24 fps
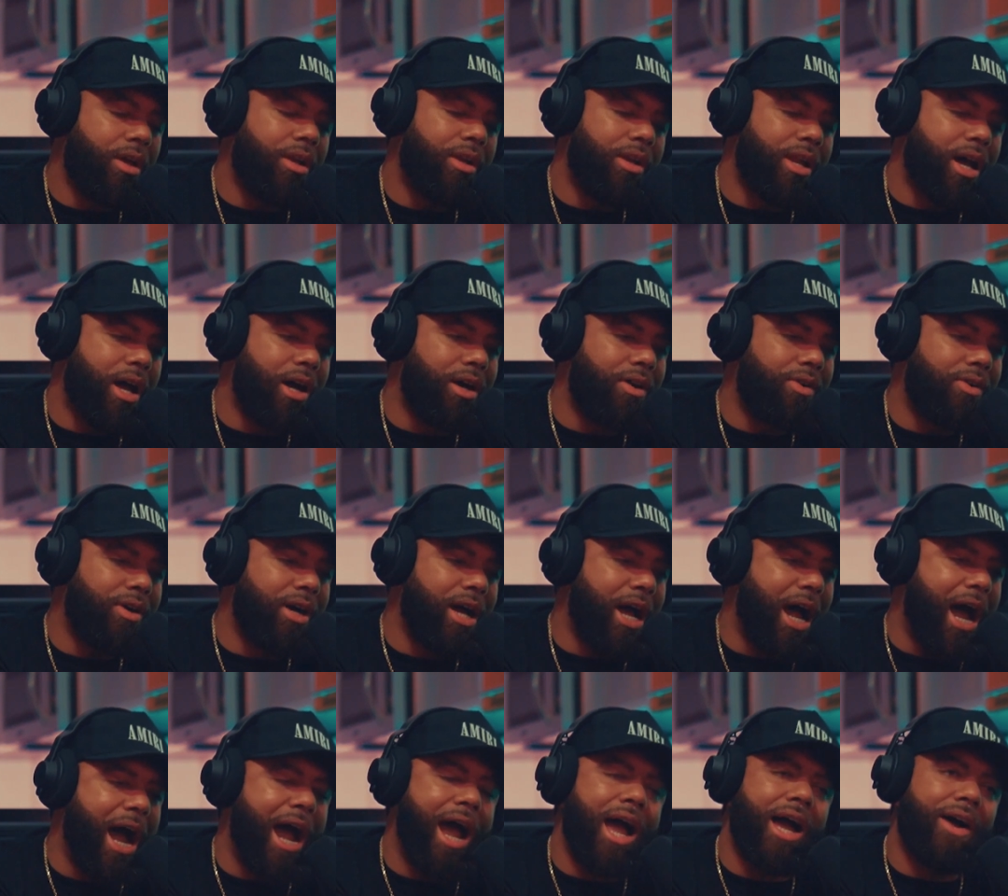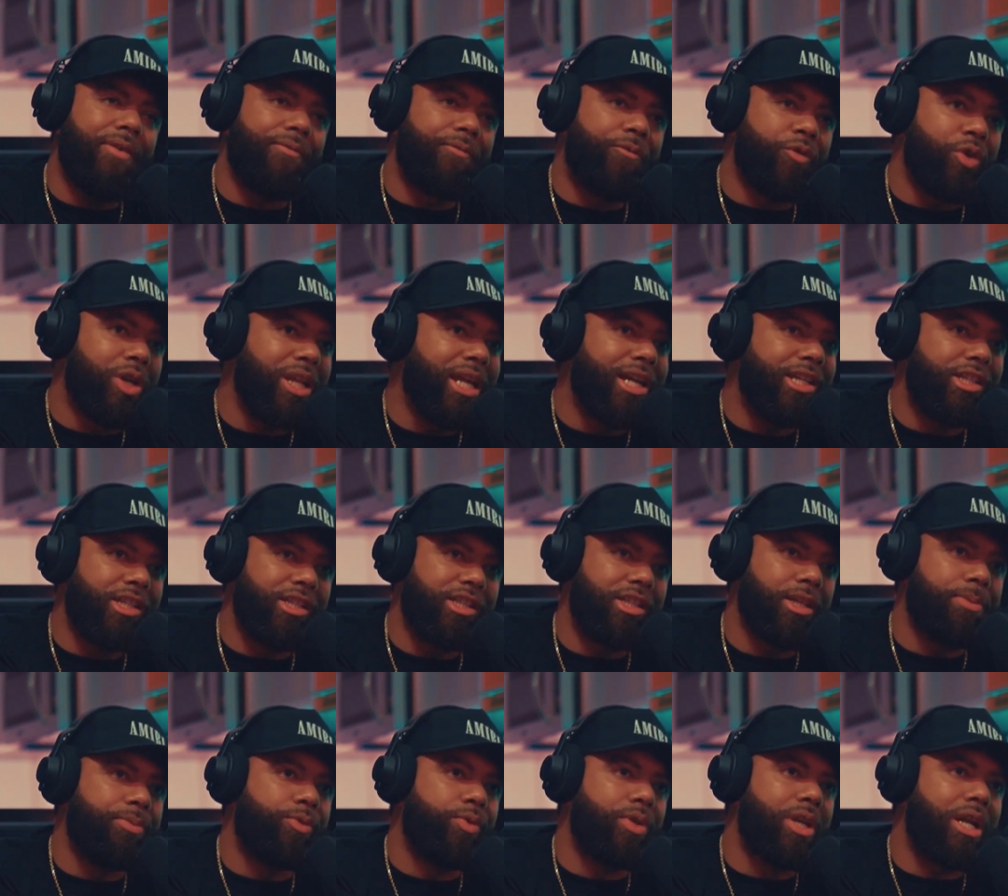Now, I have
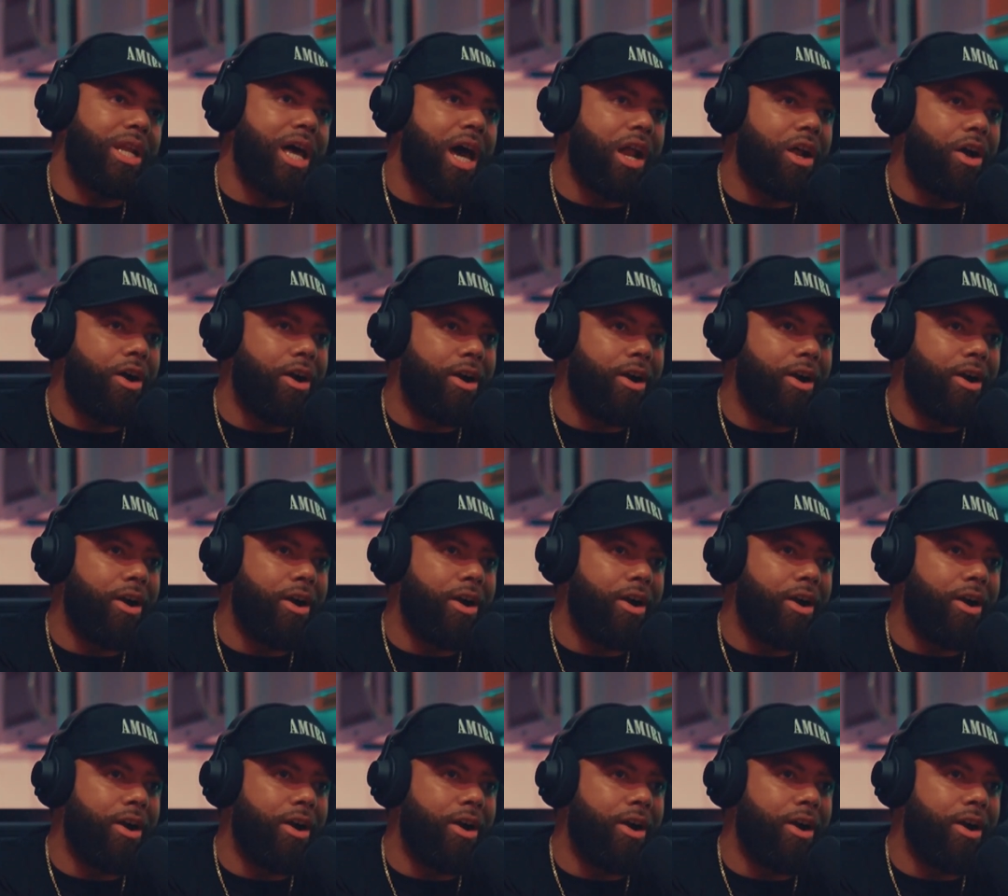relationships with a lot of